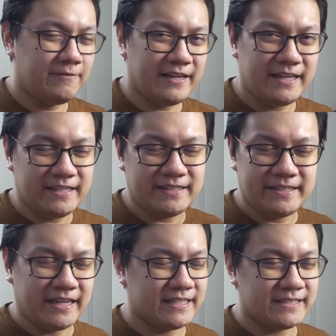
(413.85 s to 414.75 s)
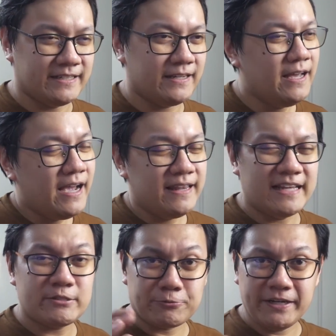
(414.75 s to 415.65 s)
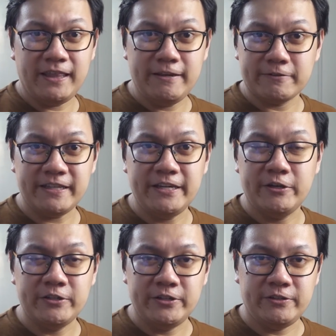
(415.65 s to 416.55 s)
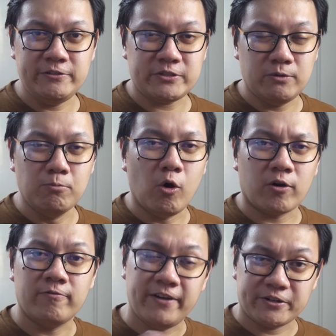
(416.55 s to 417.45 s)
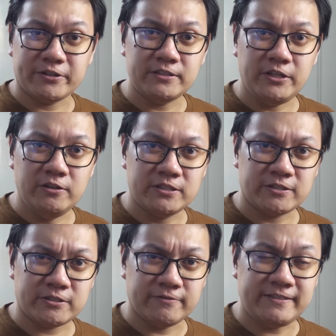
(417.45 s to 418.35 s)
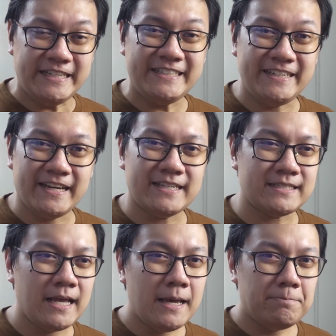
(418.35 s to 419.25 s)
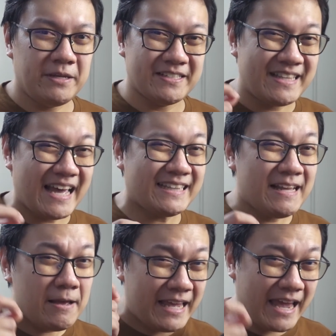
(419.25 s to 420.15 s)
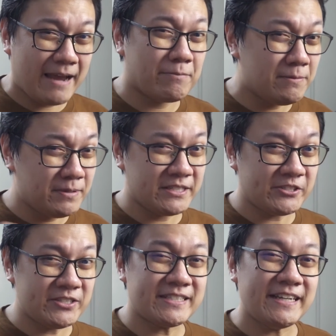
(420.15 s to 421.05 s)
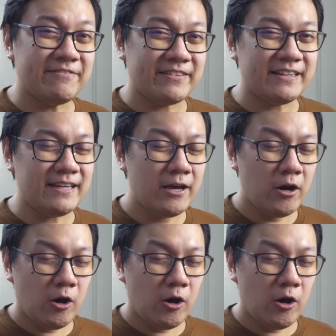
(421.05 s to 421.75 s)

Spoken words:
Fantastic. And that's really, really good news to more veteran users of TTS, because that camera position saving